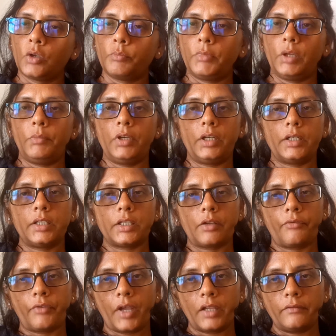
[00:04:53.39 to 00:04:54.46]
Maybe it is a
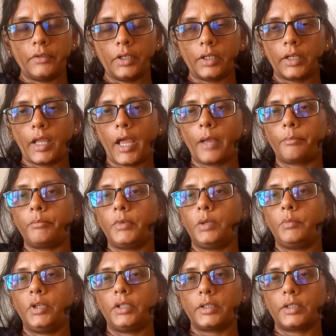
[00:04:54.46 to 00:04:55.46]
5 year gap, maybe